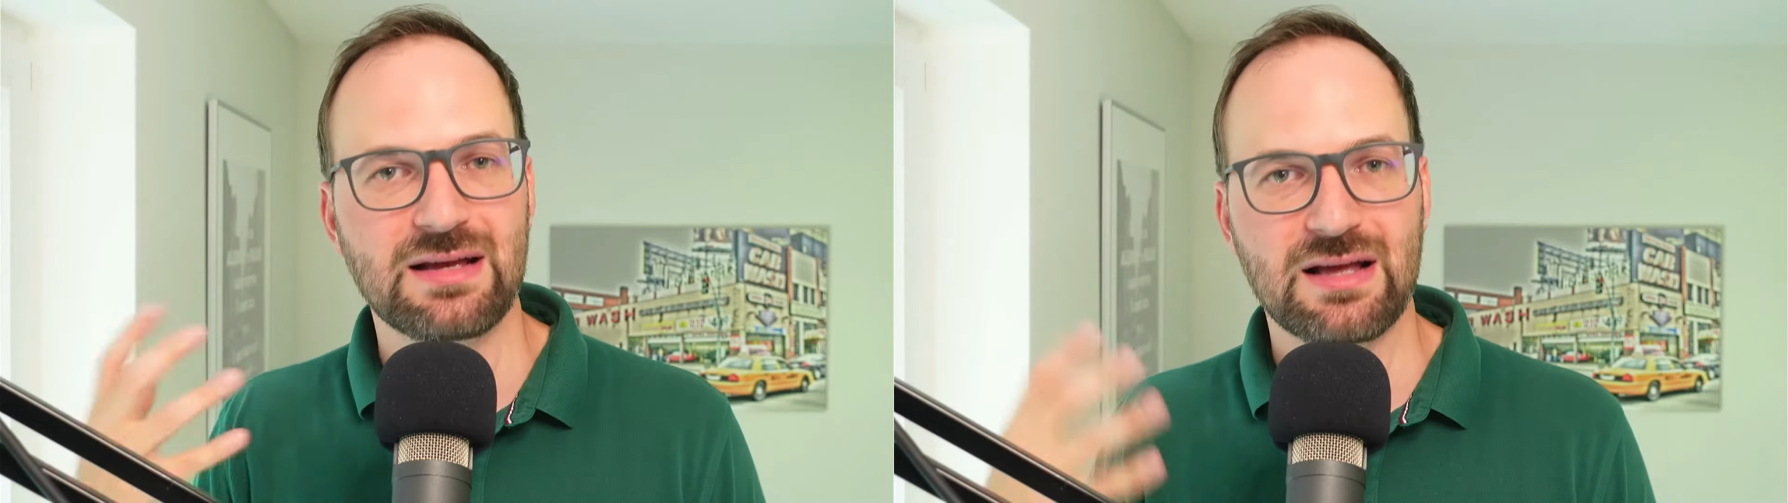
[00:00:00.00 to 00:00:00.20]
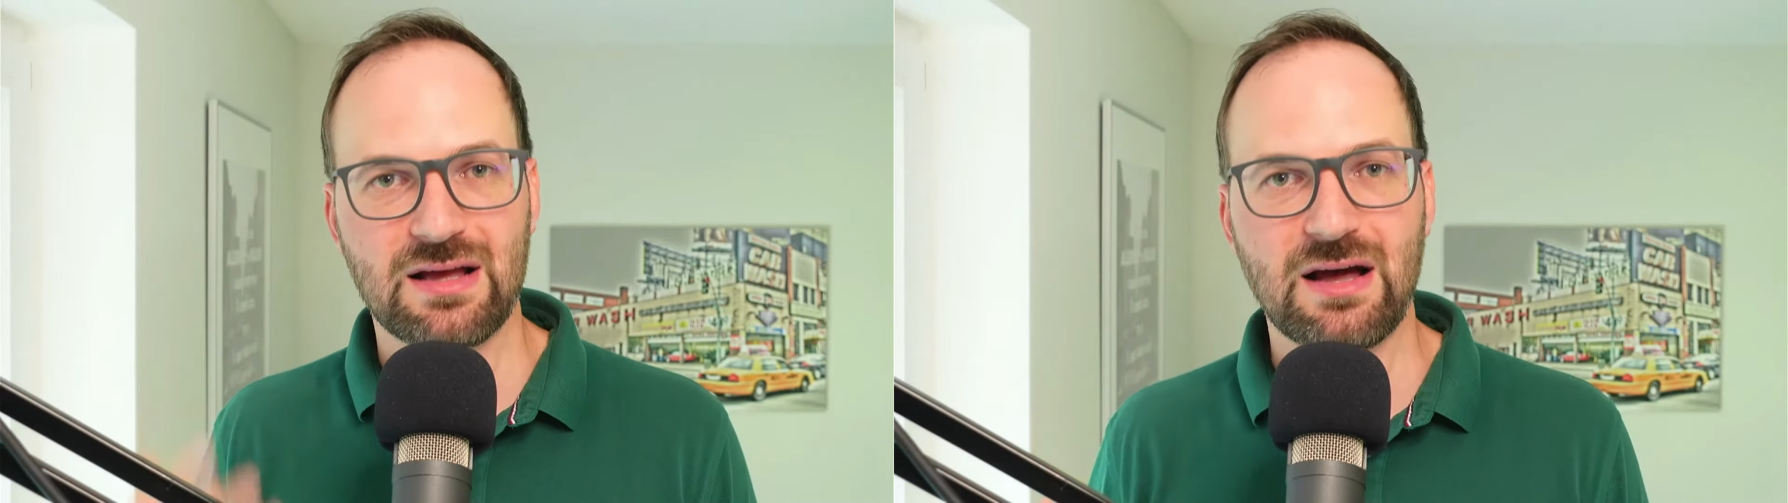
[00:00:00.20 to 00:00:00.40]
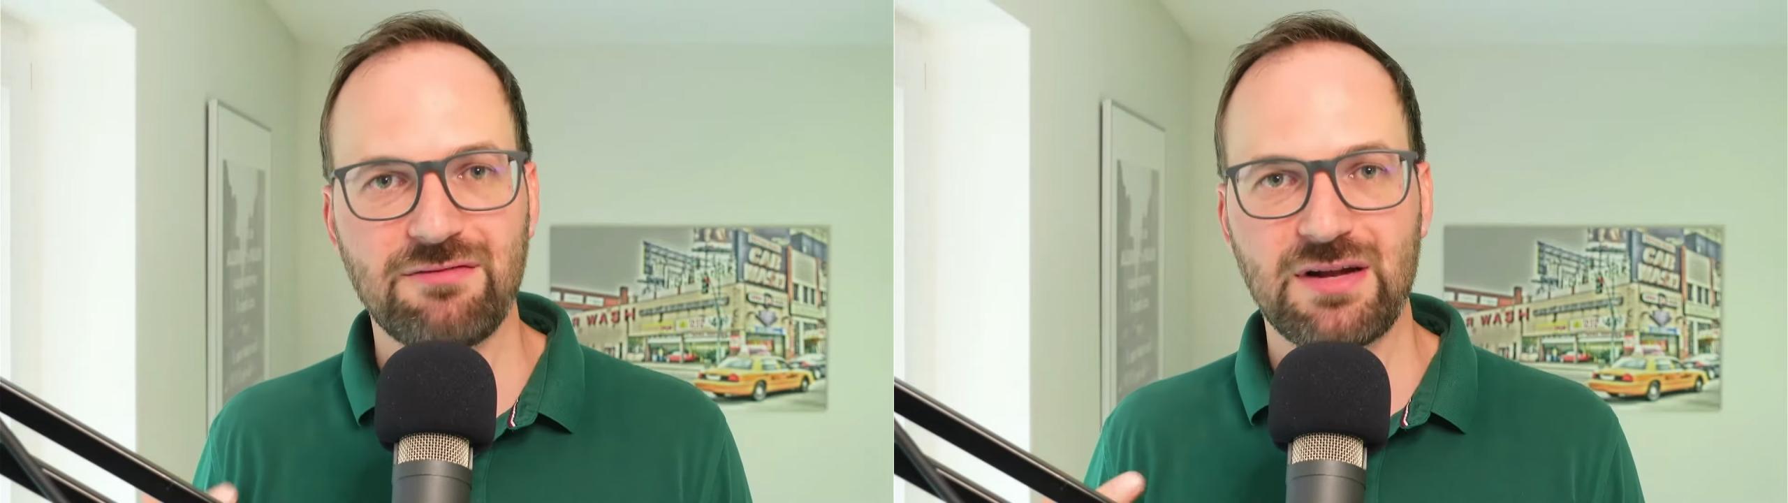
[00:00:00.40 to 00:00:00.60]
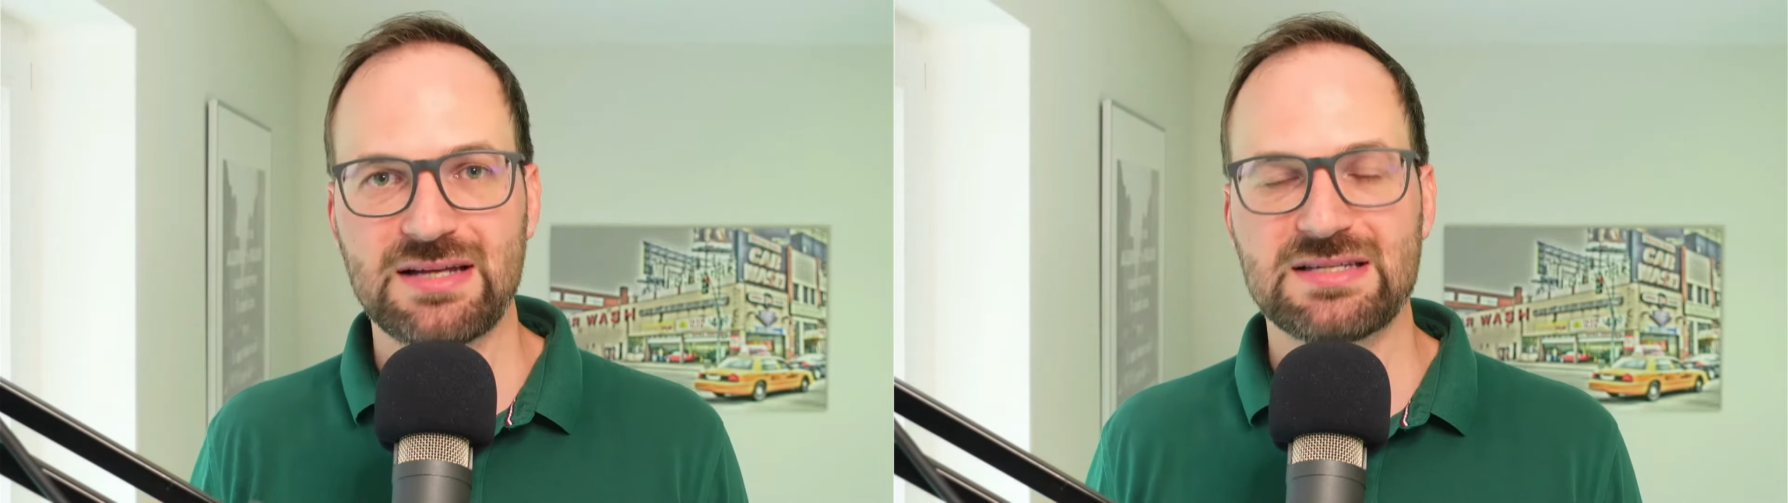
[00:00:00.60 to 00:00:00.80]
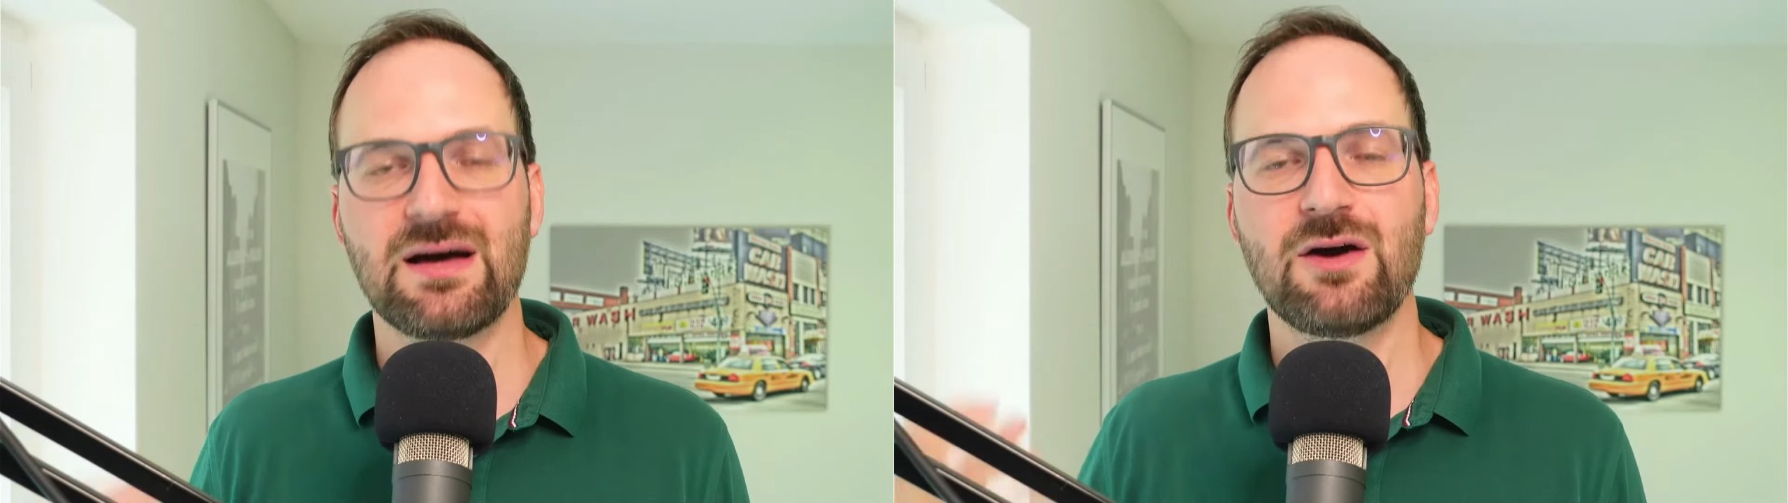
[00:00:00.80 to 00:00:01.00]
cover
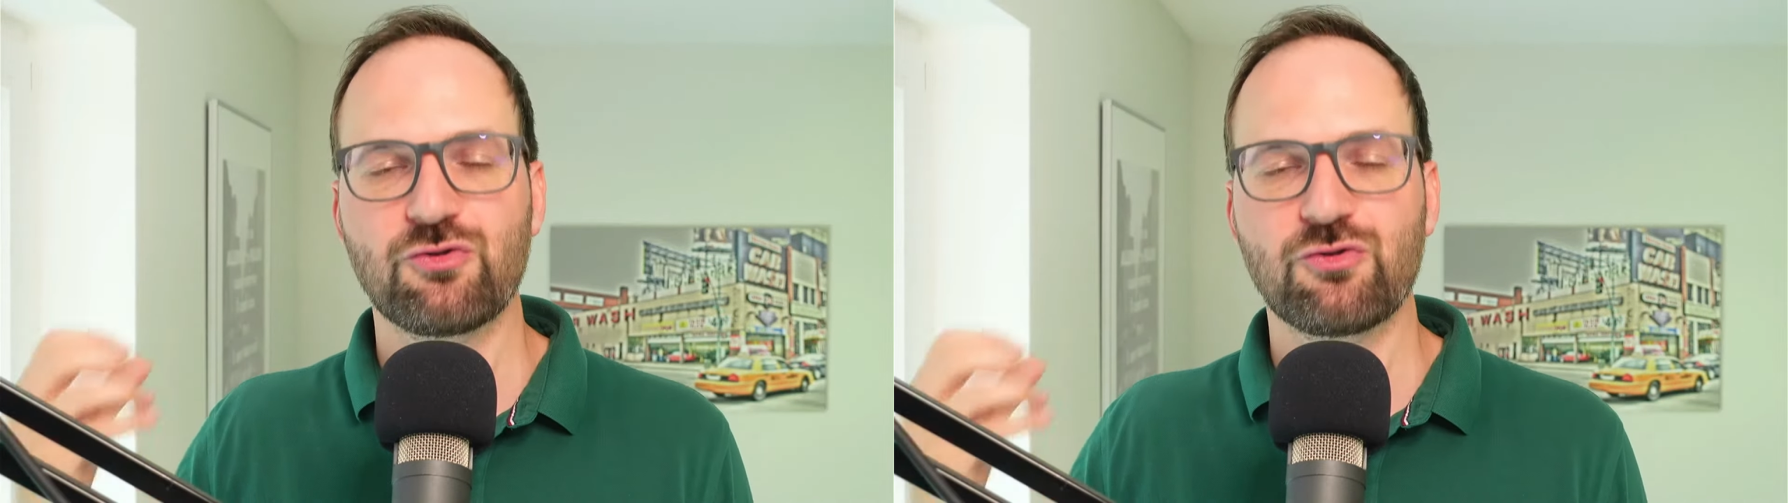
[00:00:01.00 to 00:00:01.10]
letter